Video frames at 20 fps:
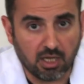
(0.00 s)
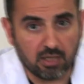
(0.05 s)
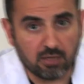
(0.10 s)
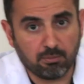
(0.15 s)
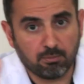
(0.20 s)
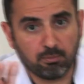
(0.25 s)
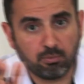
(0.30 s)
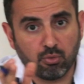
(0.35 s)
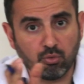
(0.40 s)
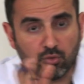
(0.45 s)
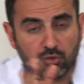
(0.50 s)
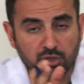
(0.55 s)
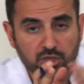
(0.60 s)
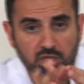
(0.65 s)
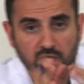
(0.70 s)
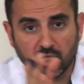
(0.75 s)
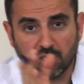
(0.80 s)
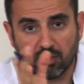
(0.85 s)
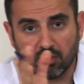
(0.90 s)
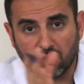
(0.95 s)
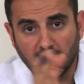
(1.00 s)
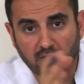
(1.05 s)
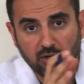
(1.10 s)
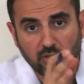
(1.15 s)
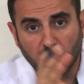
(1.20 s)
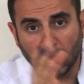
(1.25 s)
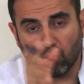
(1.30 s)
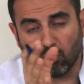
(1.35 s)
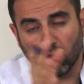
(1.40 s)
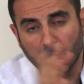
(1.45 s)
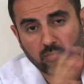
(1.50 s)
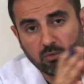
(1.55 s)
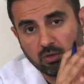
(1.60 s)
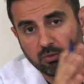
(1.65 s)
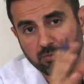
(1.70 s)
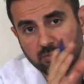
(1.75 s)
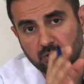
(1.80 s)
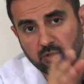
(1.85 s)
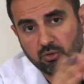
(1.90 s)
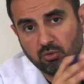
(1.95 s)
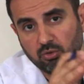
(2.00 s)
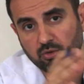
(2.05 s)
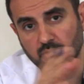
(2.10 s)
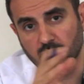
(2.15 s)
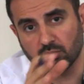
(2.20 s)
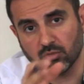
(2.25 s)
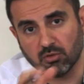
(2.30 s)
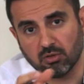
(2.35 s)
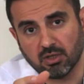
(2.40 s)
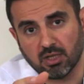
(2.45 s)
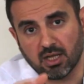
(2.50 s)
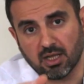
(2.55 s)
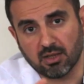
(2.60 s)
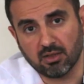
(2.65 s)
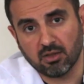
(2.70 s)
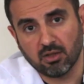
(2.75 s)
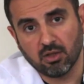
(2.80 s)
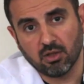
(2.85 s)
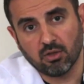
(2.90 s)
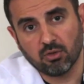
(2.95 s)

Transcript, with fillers: and pushing the normal pituitary gland,